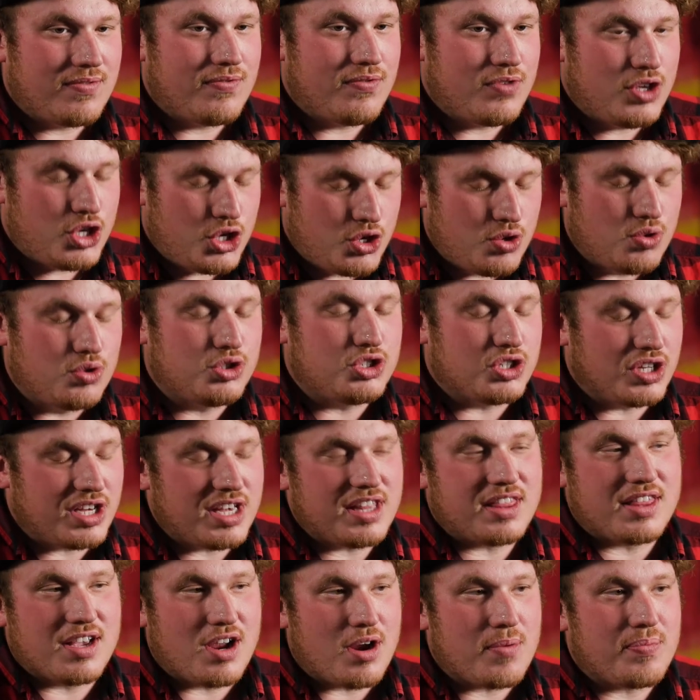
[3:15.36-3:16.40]
hugely
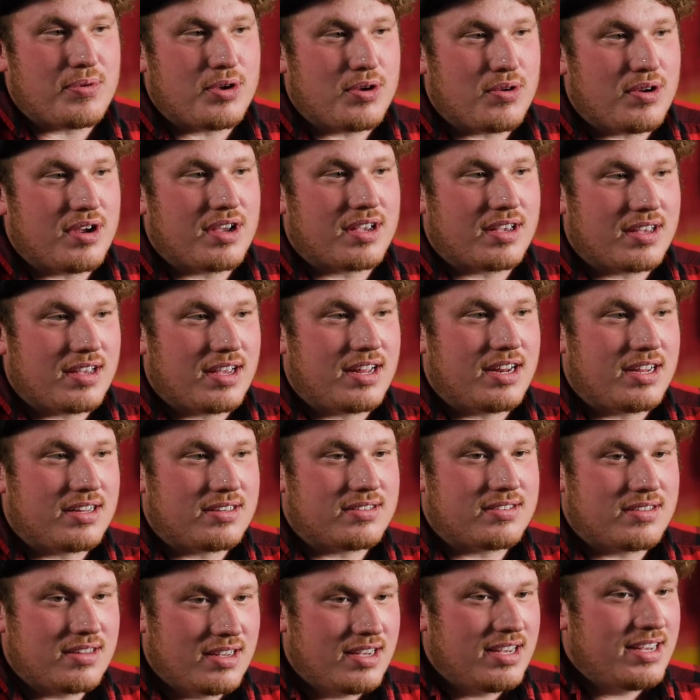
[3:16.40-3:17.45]
therapeutic, and it
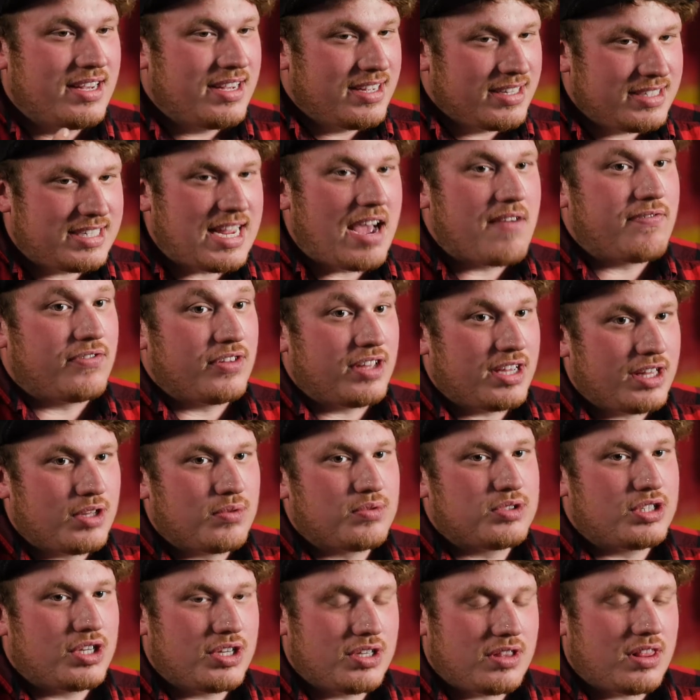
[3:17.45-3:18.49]
definitely, there
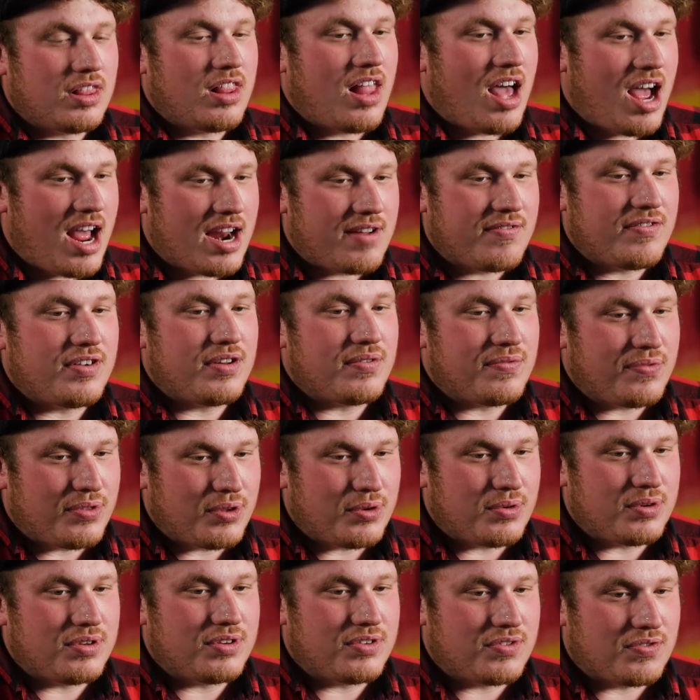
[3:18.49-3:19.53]
was a lot of
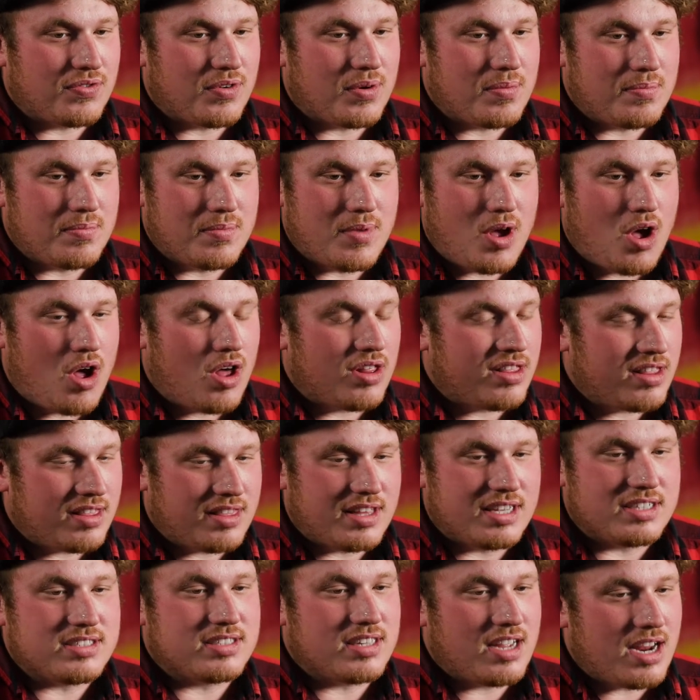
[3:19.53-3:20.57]
influence from all the
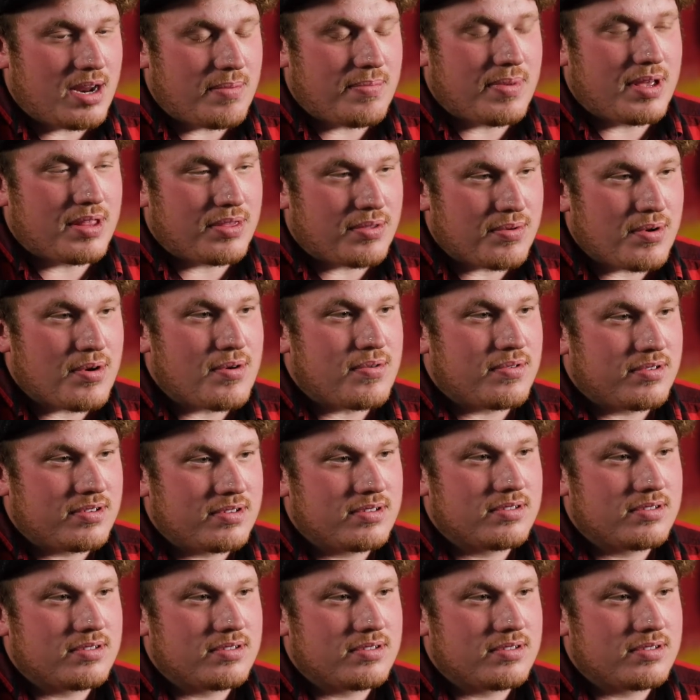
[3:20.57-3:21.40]
things that I had been through.